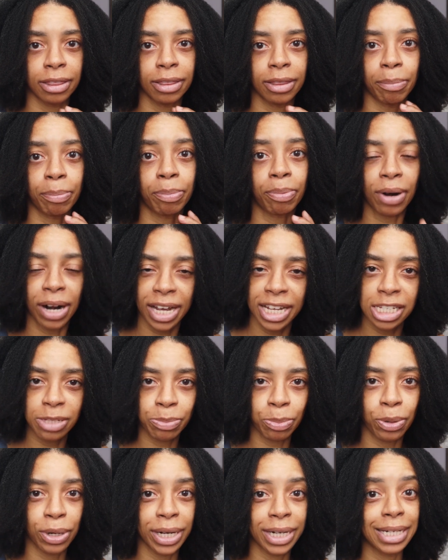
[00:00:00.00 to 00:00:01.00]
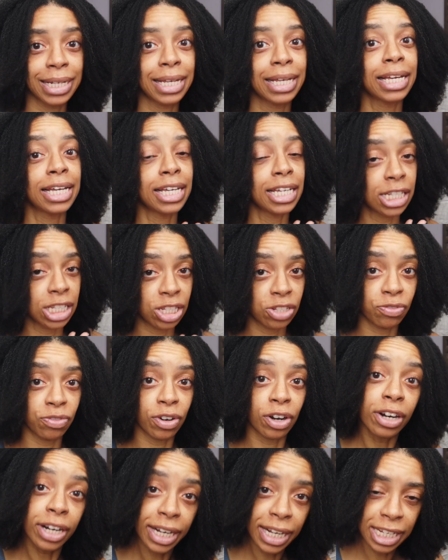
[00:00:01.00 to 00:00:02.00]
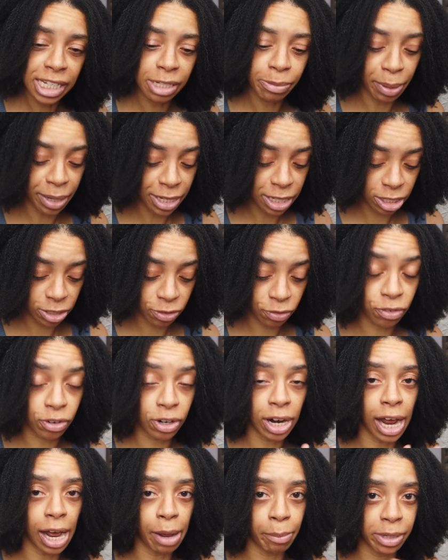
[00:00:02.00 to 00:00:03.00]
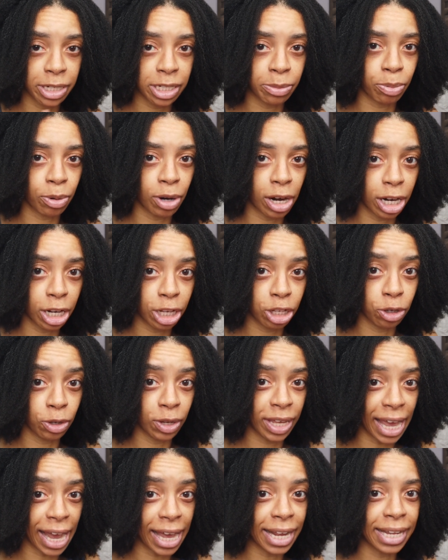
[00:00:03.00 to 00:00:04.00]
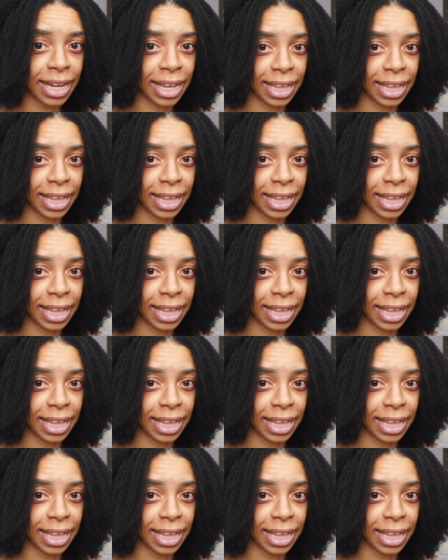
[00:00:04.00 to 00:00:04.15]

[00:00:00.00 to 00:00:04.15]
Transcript: The price point is very expensive for how much product you get.